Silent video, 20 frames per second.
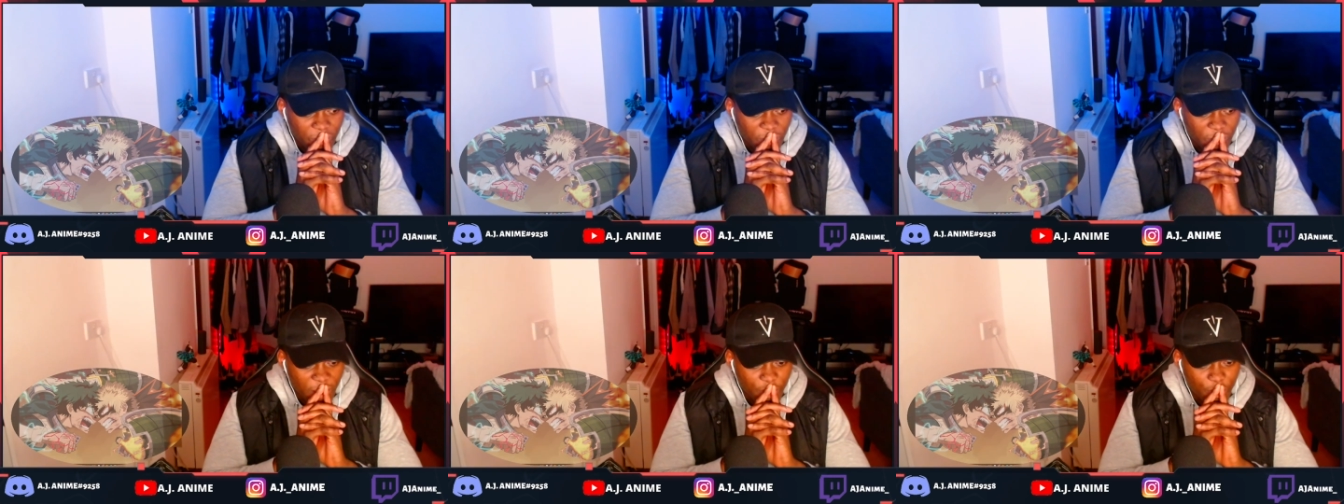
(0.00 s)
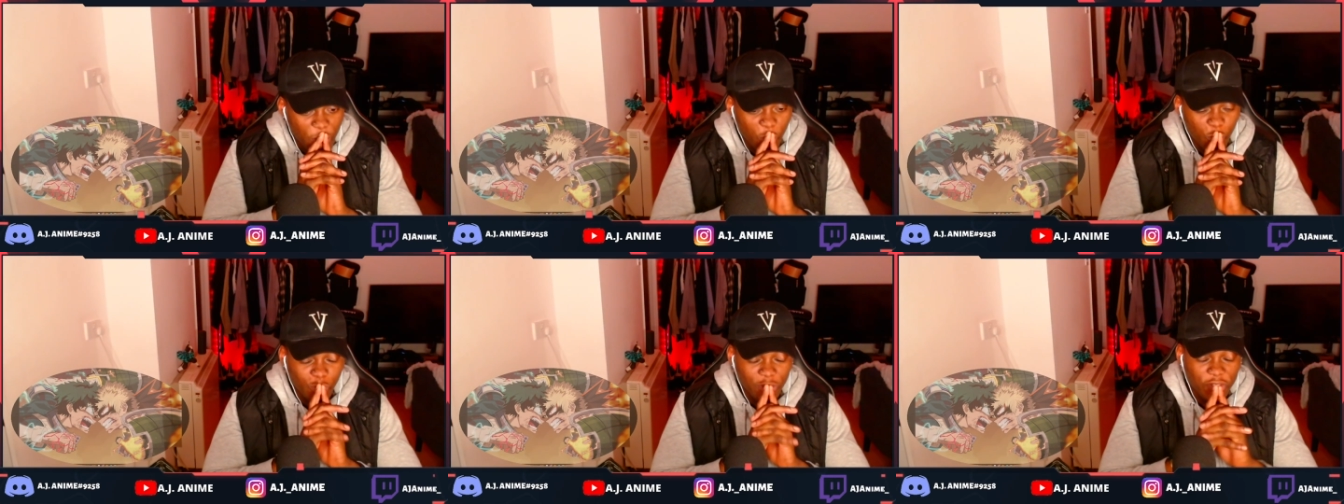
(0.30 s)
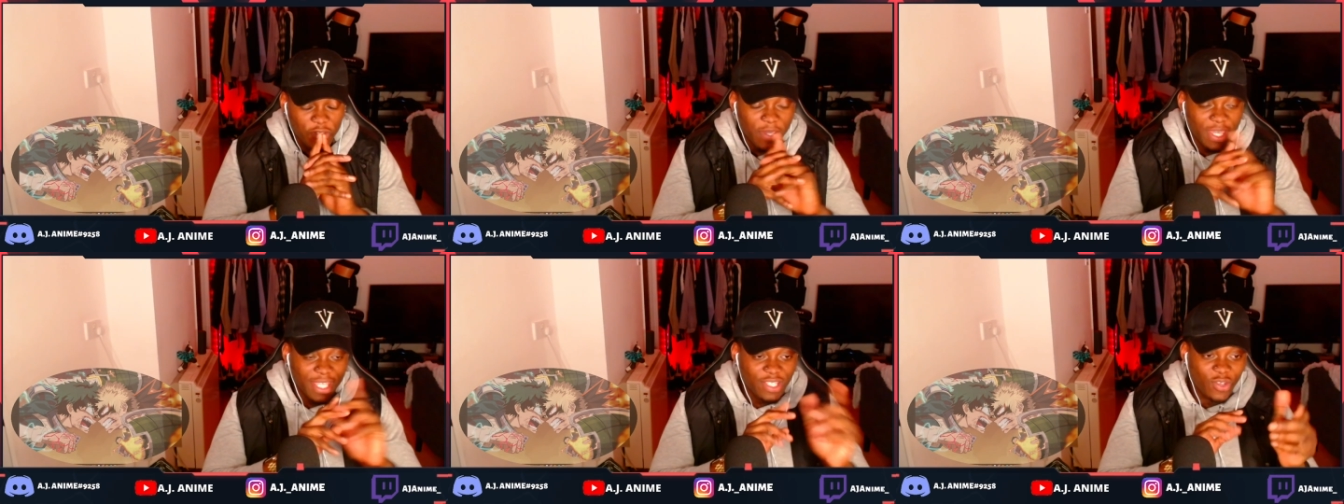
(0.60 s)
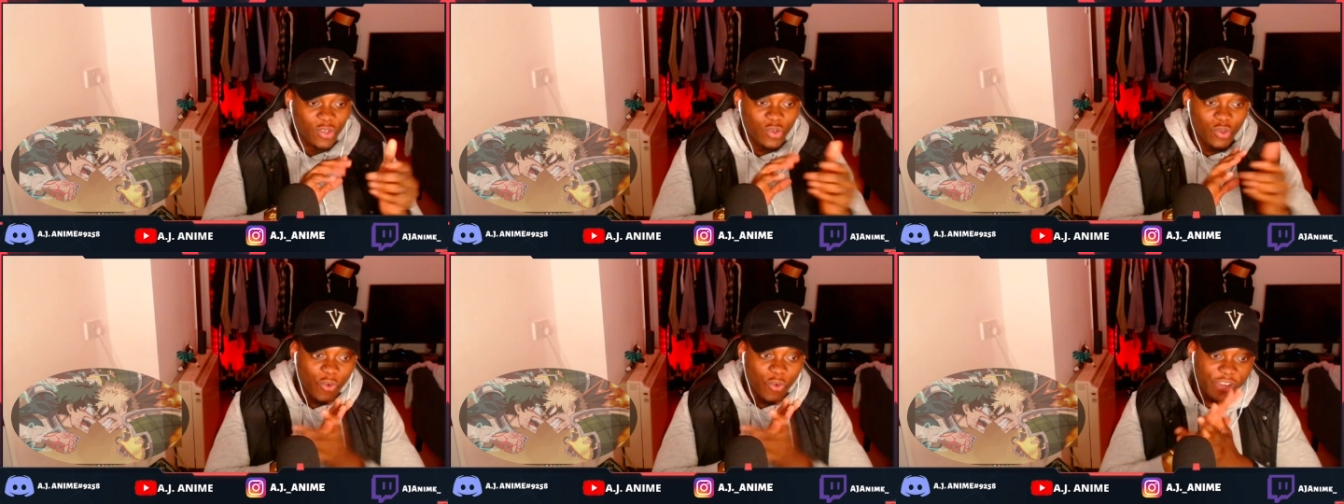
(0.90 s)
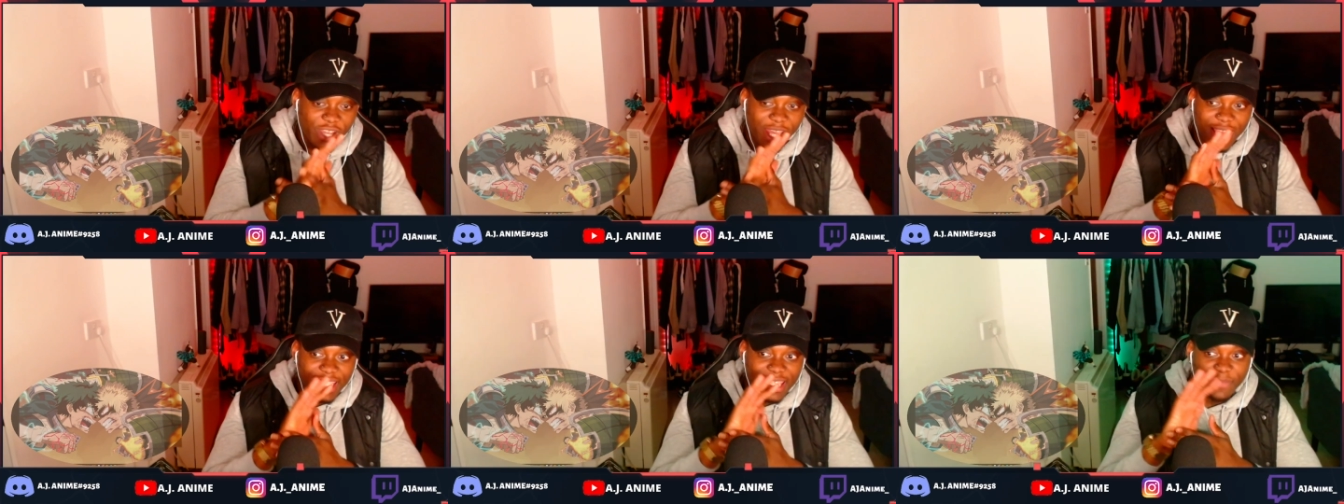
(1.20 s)
But also,
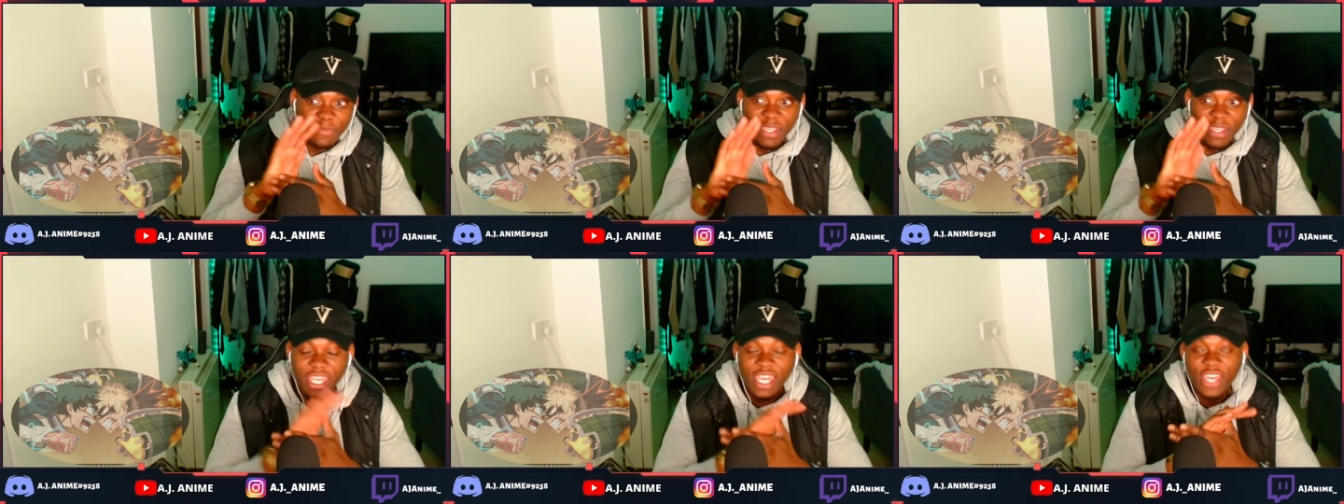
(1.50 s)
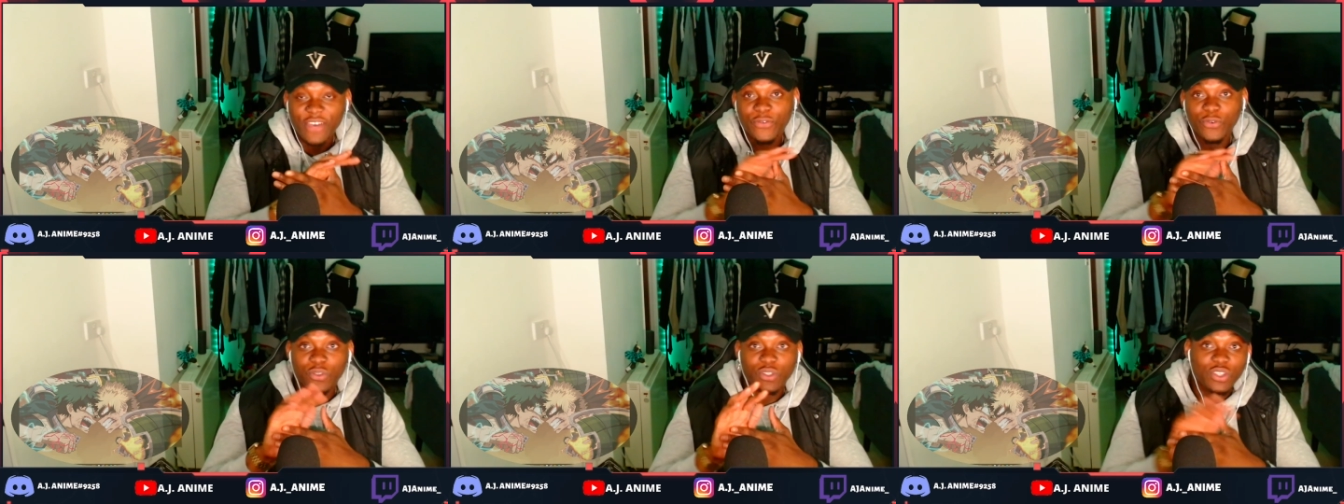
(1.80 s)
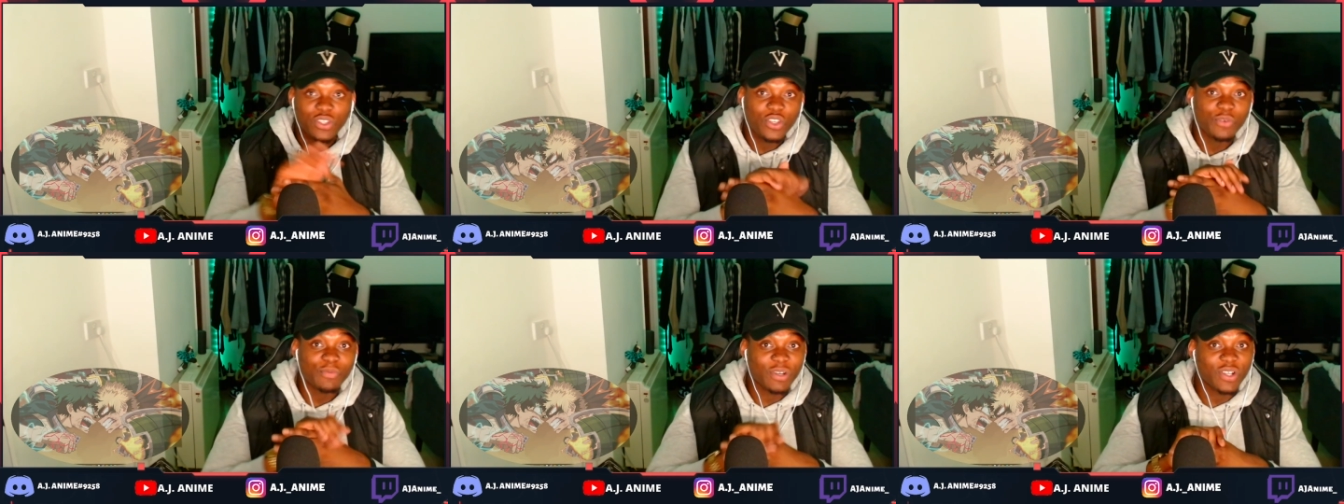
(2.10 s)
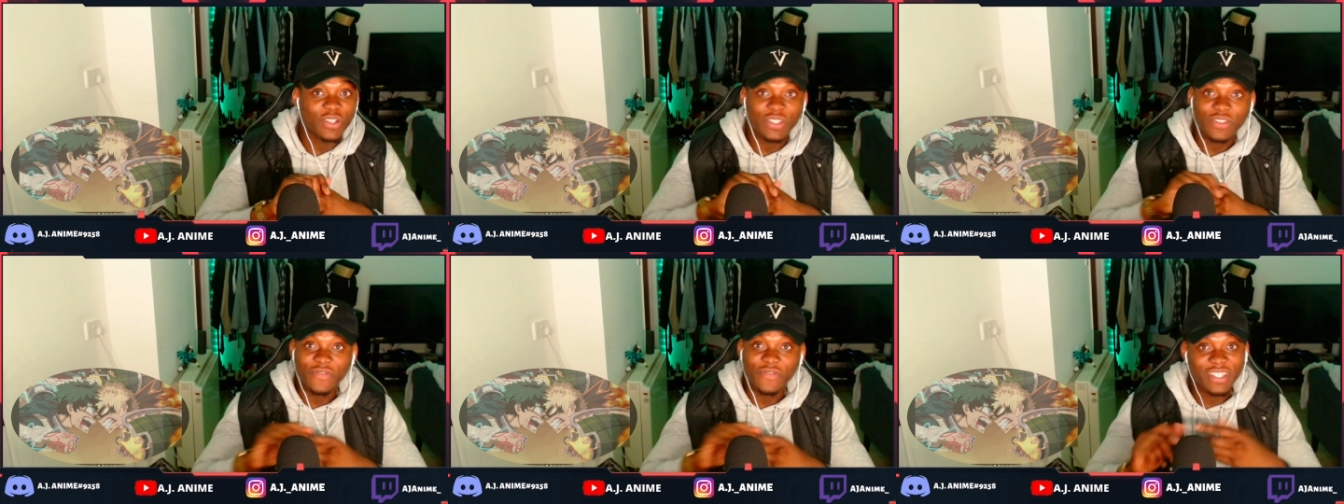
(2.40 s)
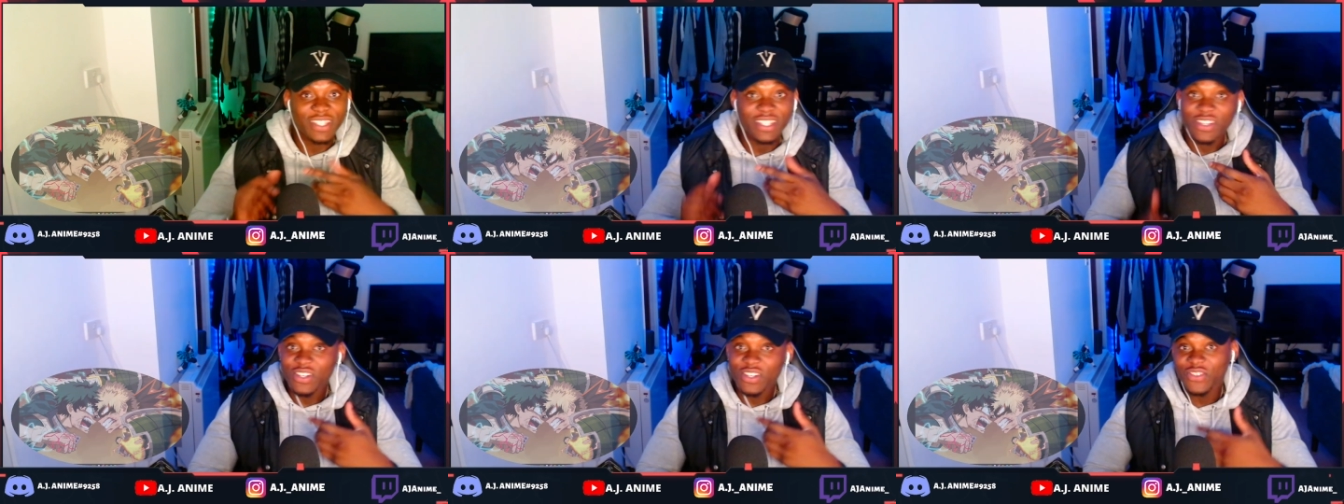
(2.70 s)
Itadori has to be careful too, because
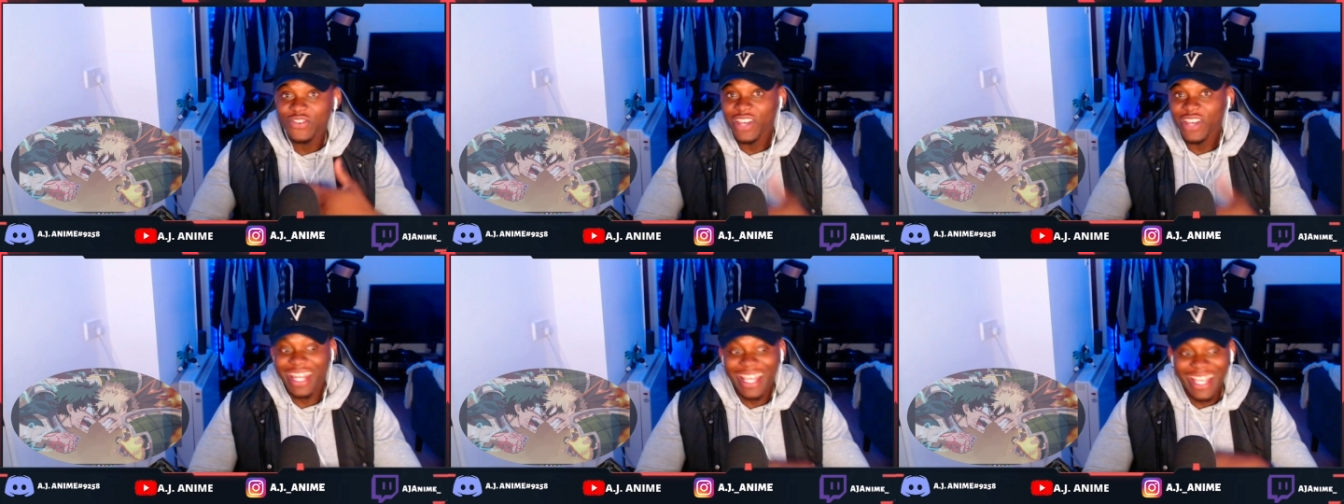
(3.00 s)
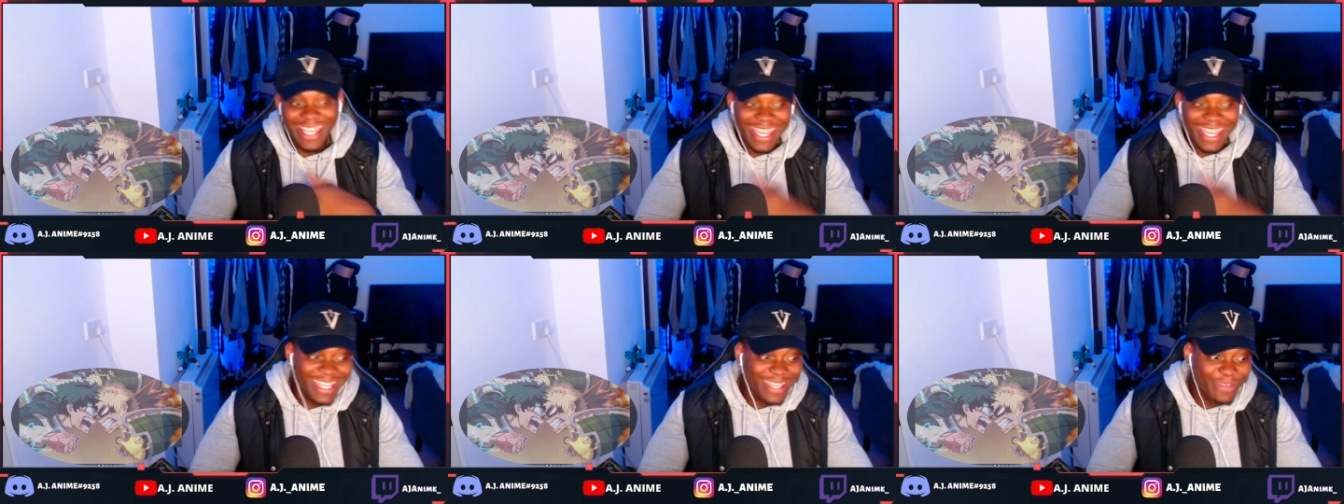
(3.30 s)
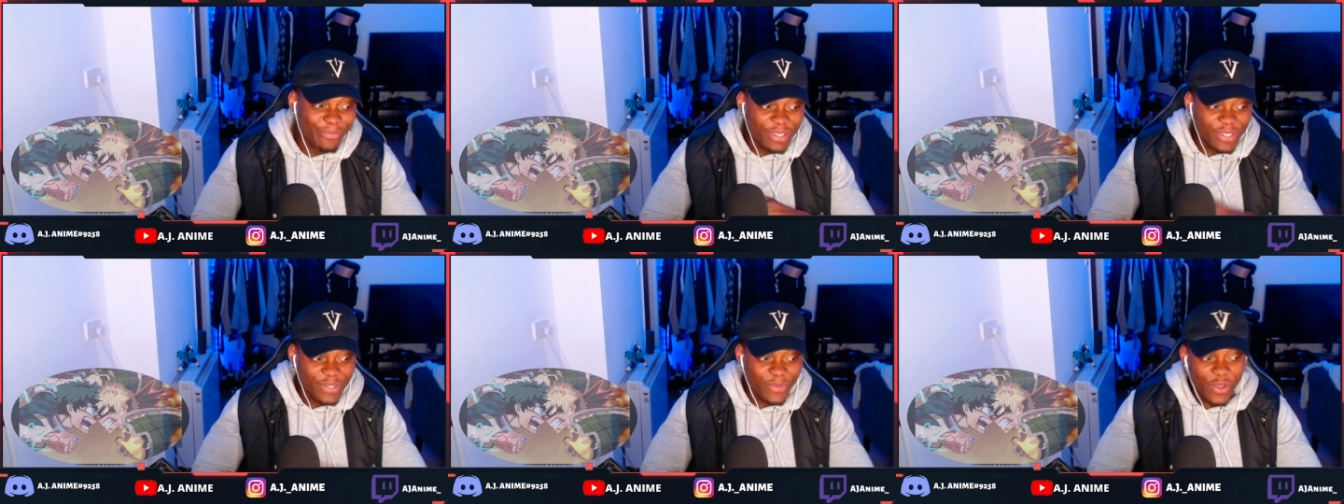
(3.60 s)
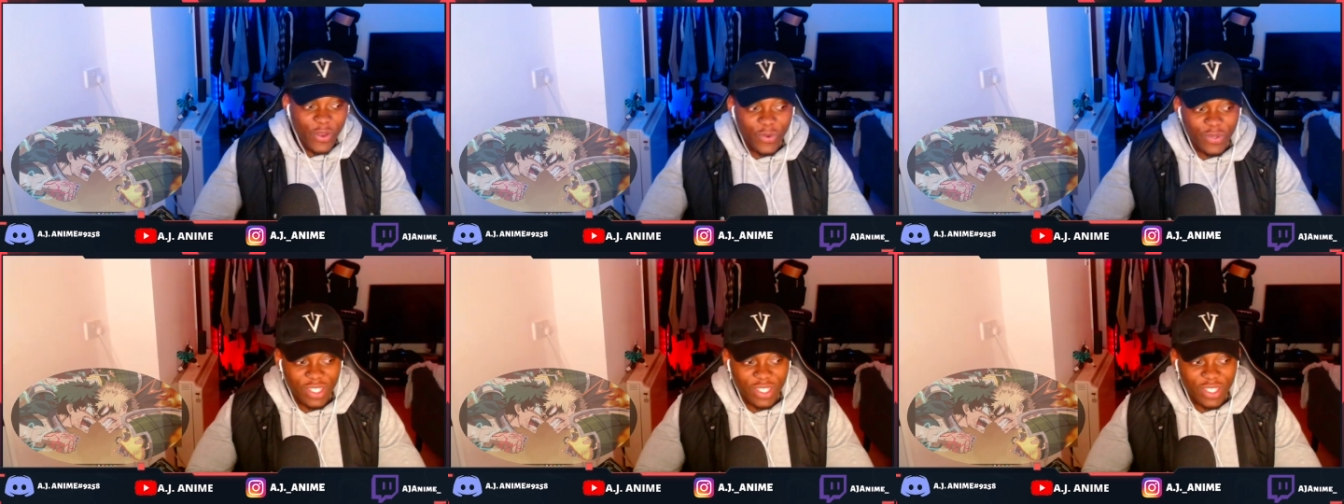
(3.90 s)
obviously they're trying to get him as well.